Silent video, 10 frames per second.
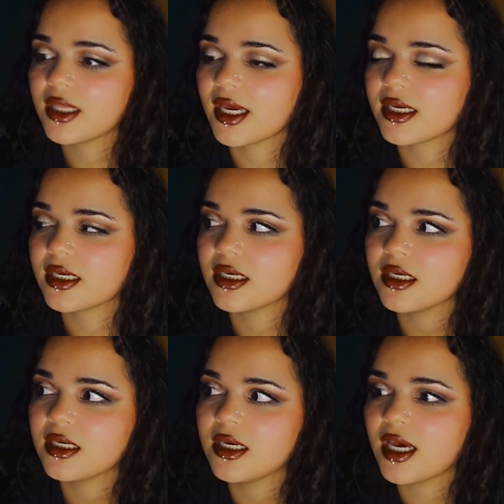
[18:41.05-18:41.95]
Like
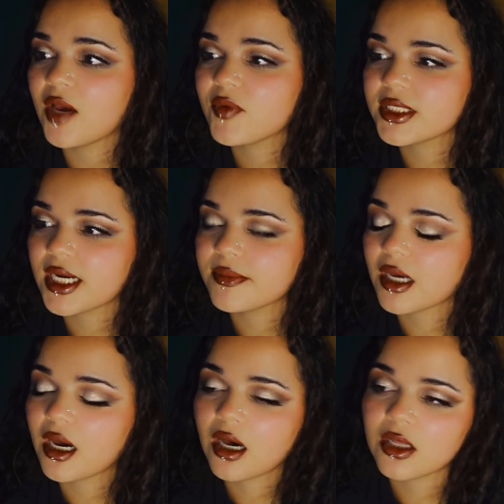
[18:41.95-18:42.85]
every time
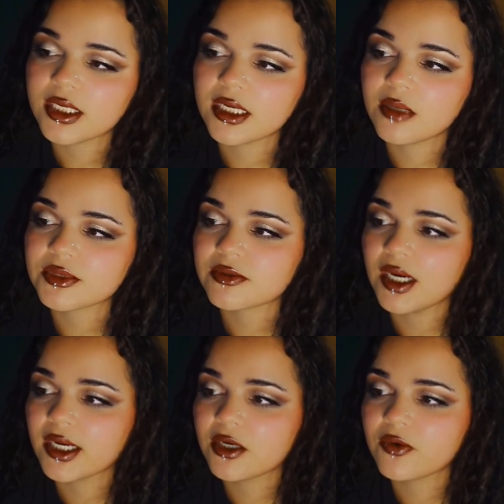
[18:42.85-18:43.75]
that holiday comes
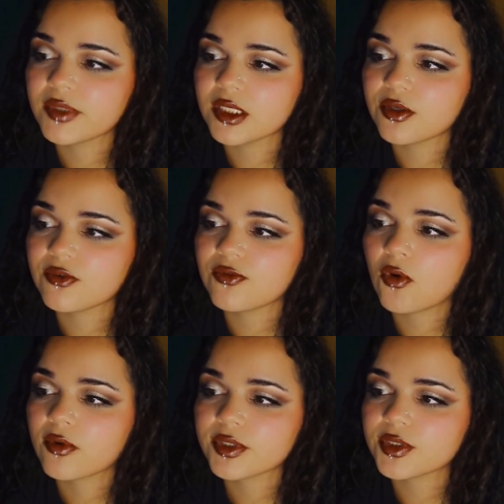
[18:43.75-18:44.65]
around, I don't really look
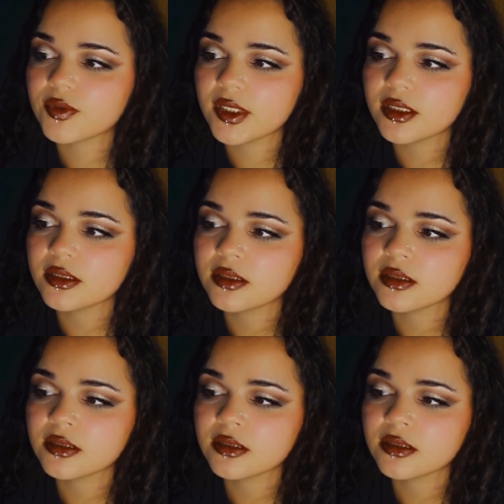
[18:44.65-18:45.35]
forward to it.